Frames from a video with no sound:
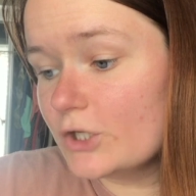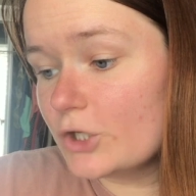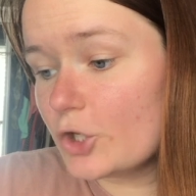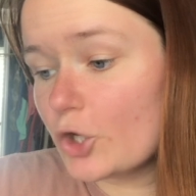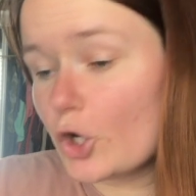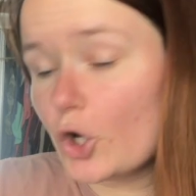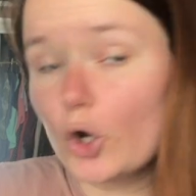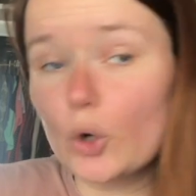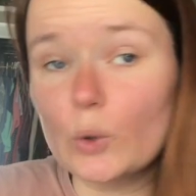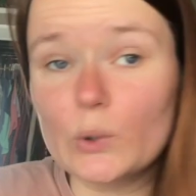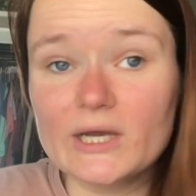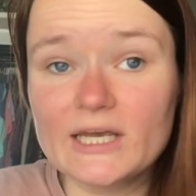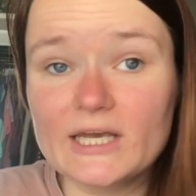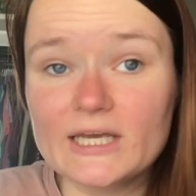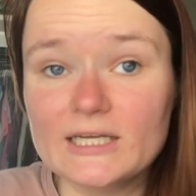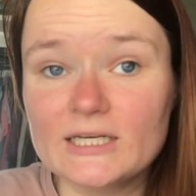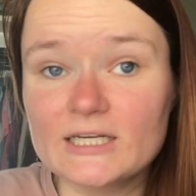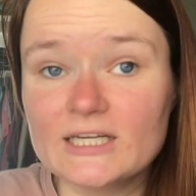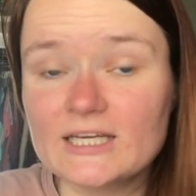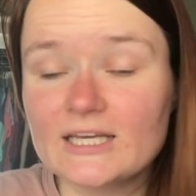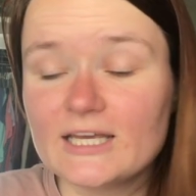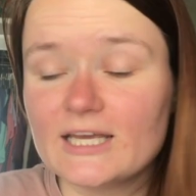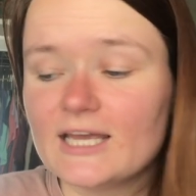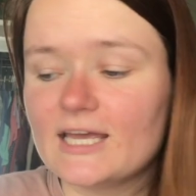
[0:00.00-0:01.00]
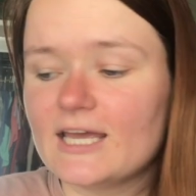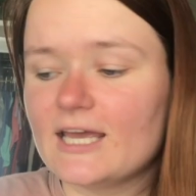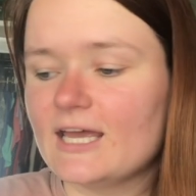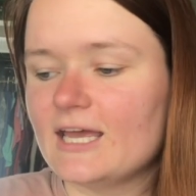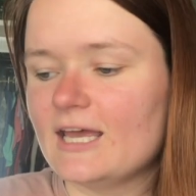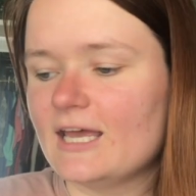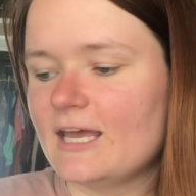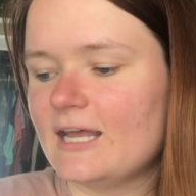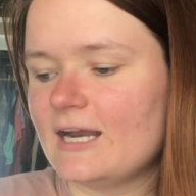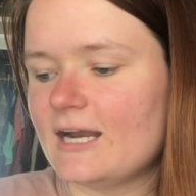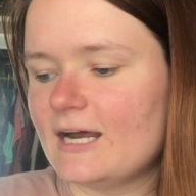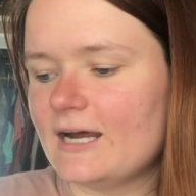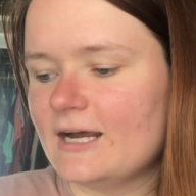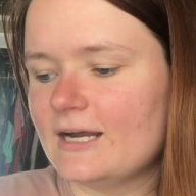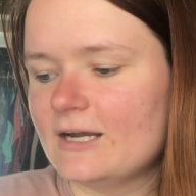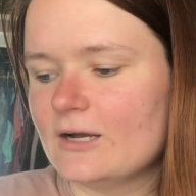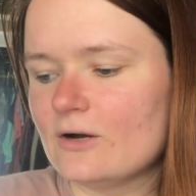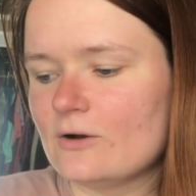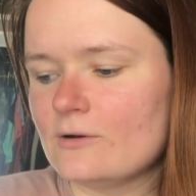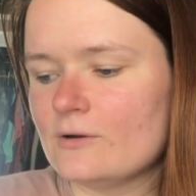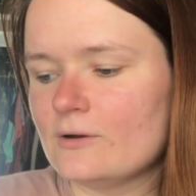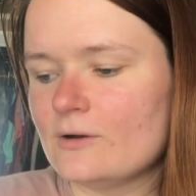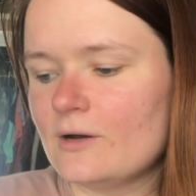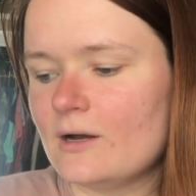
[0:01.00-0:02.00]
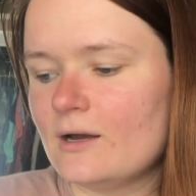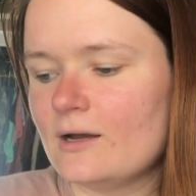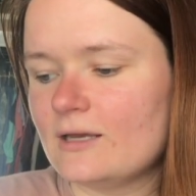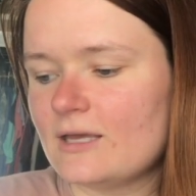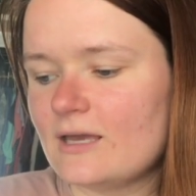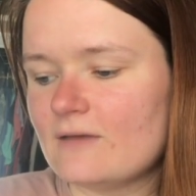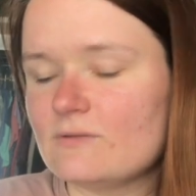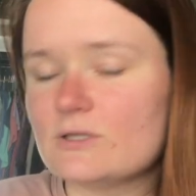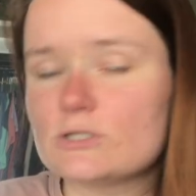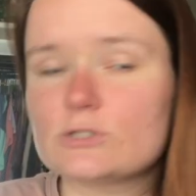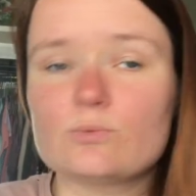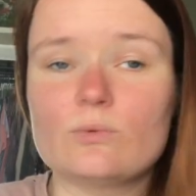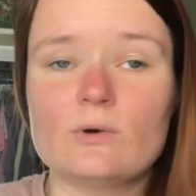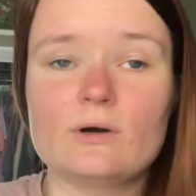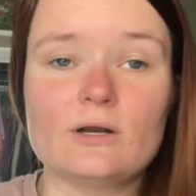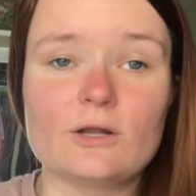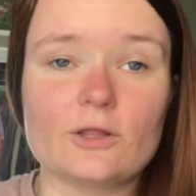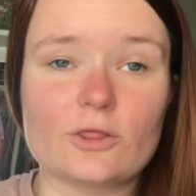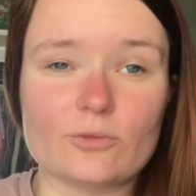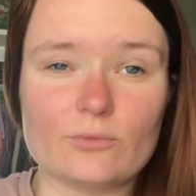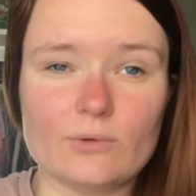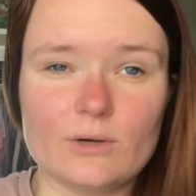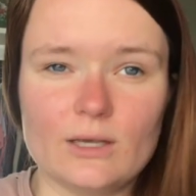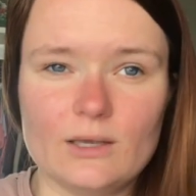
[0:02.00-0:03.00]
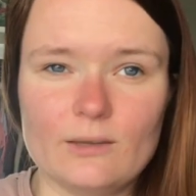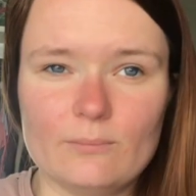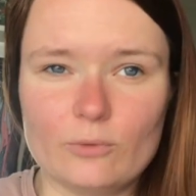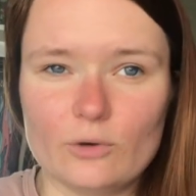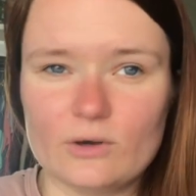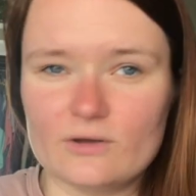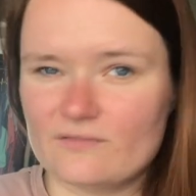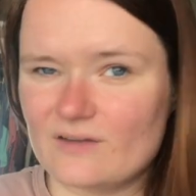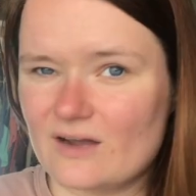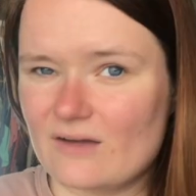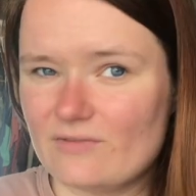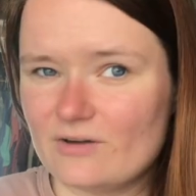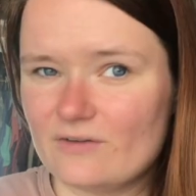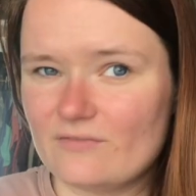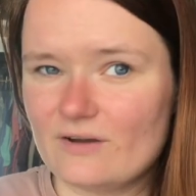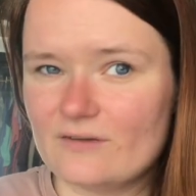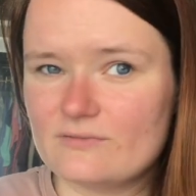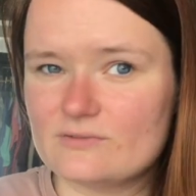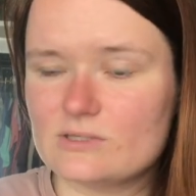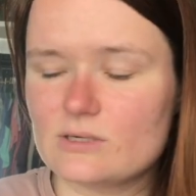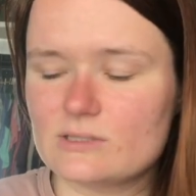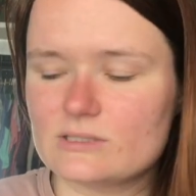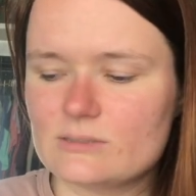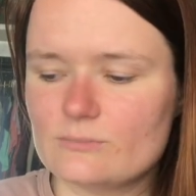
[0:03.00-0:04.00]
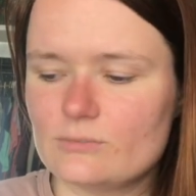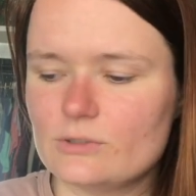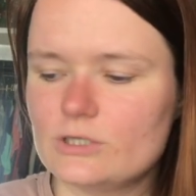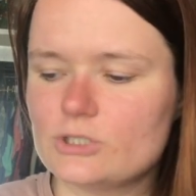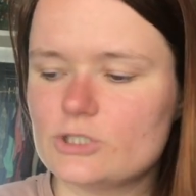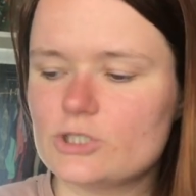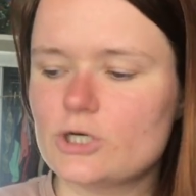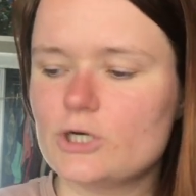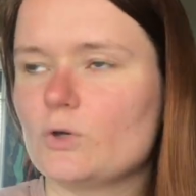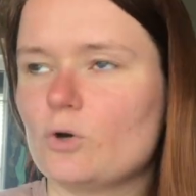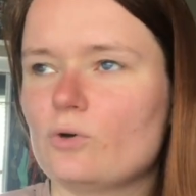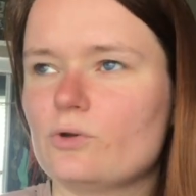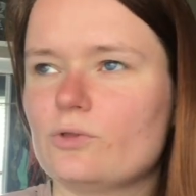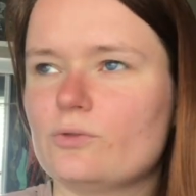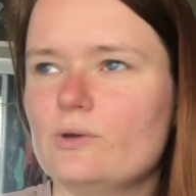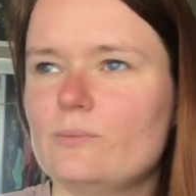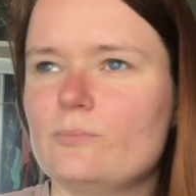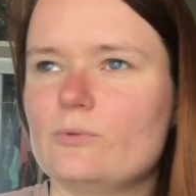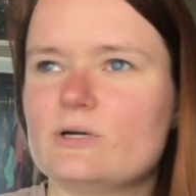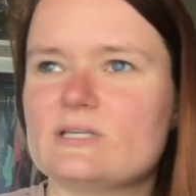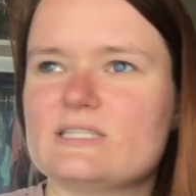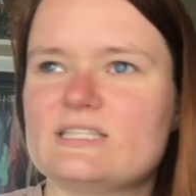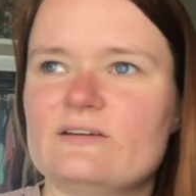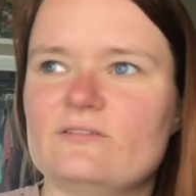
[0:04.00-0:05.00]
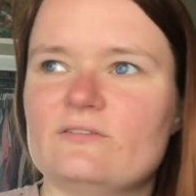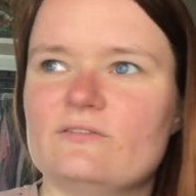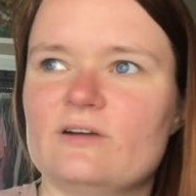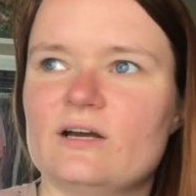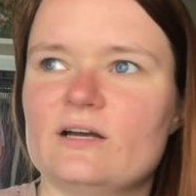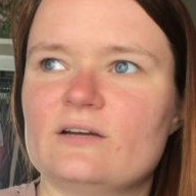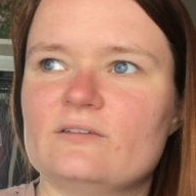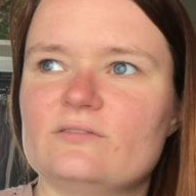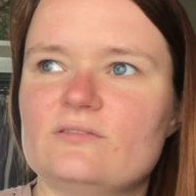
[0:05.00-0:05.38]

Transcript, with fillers: Cohen and I I gave this one 3.5 out of 5 stars I'm pretty sure or 3.75